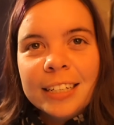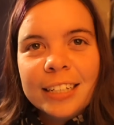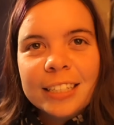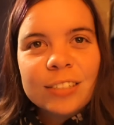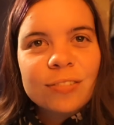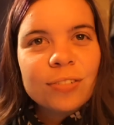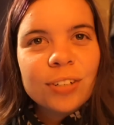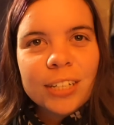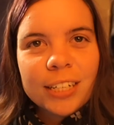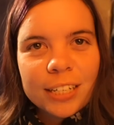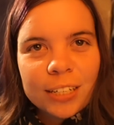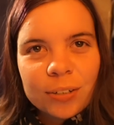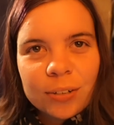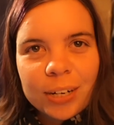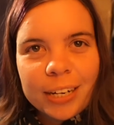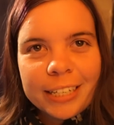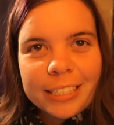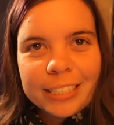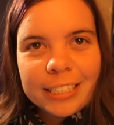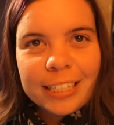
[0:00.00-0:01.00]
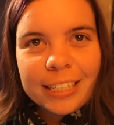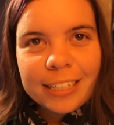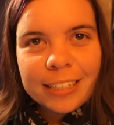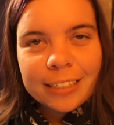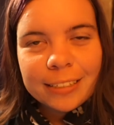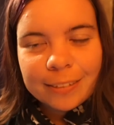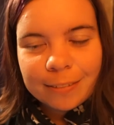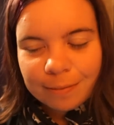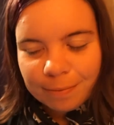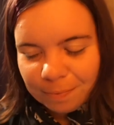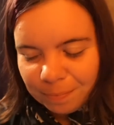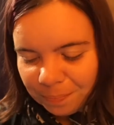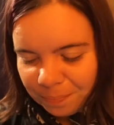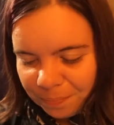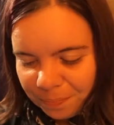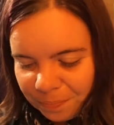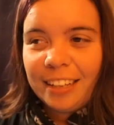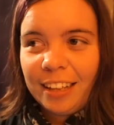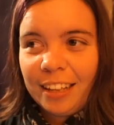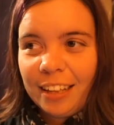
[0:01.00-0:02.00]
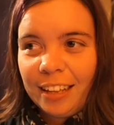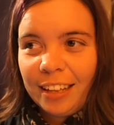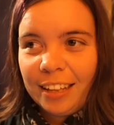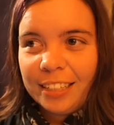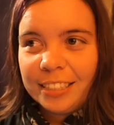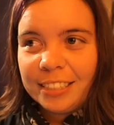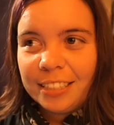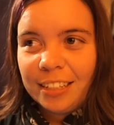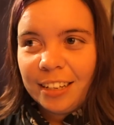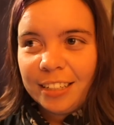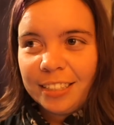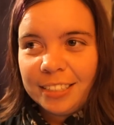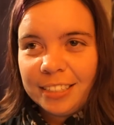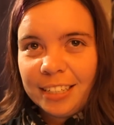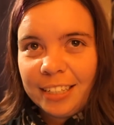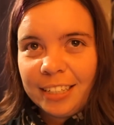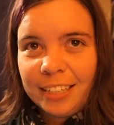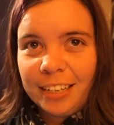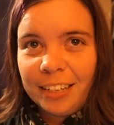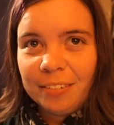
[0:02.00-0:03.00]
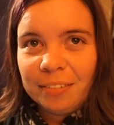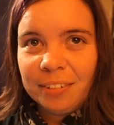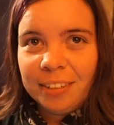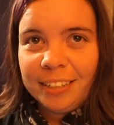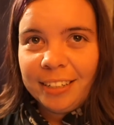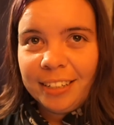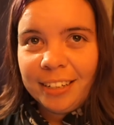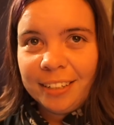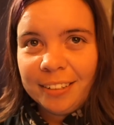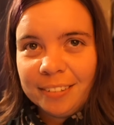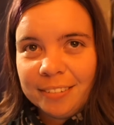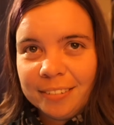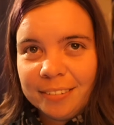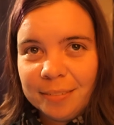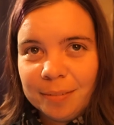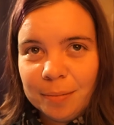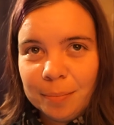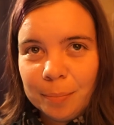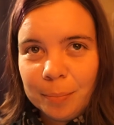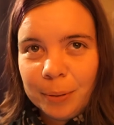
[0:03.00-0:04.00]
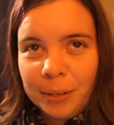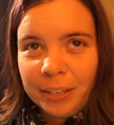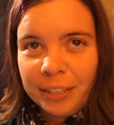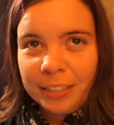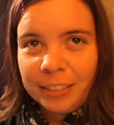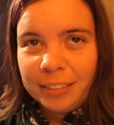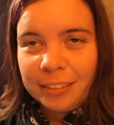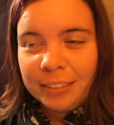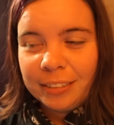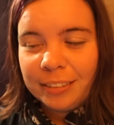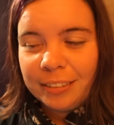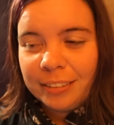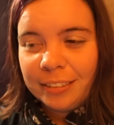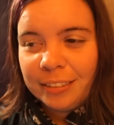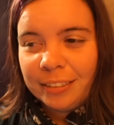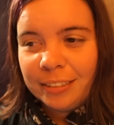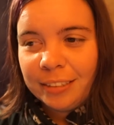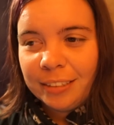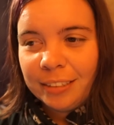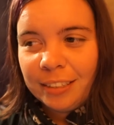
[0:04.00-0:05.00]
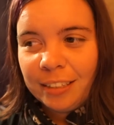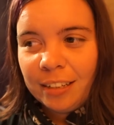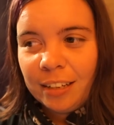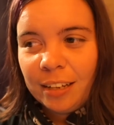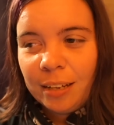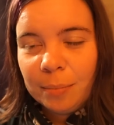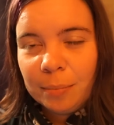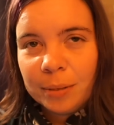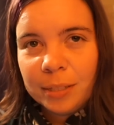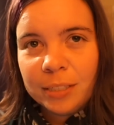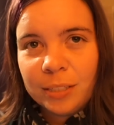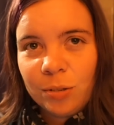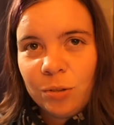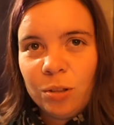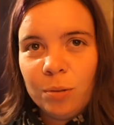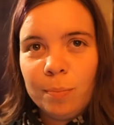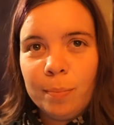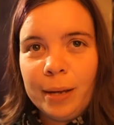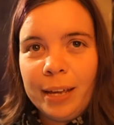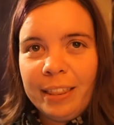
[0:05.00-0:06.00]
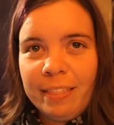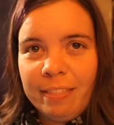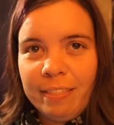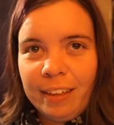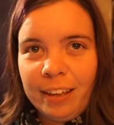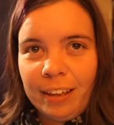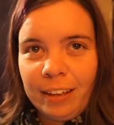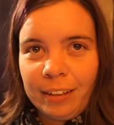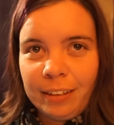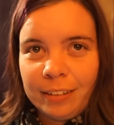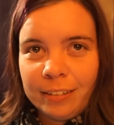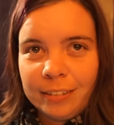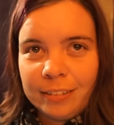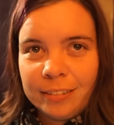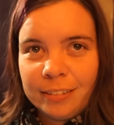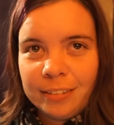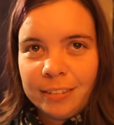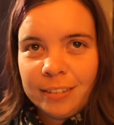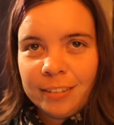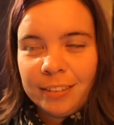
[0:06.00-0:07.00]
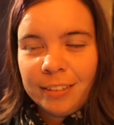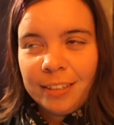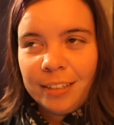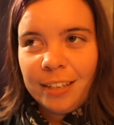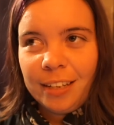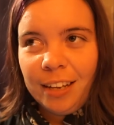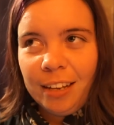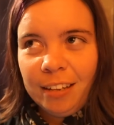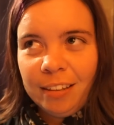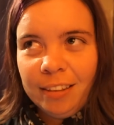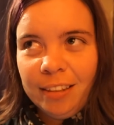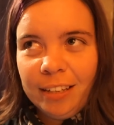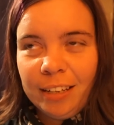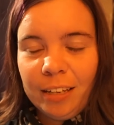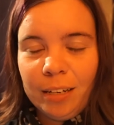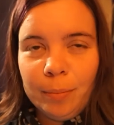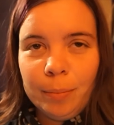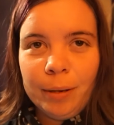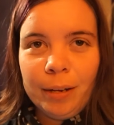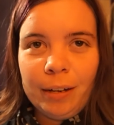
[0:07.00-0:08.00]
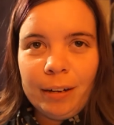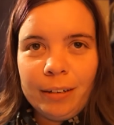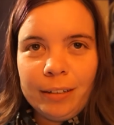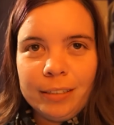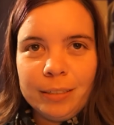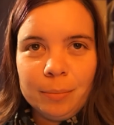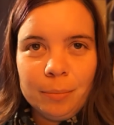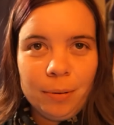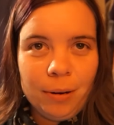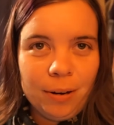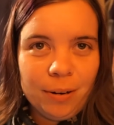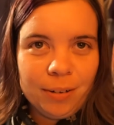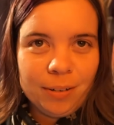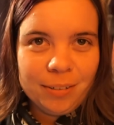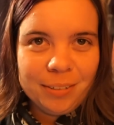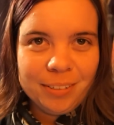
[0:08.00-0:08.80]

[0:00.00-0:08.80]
it's freaking crazy. It's a lot to take in right now, but I'm gonna do the bad thing. I'm thinking about it tomorrow.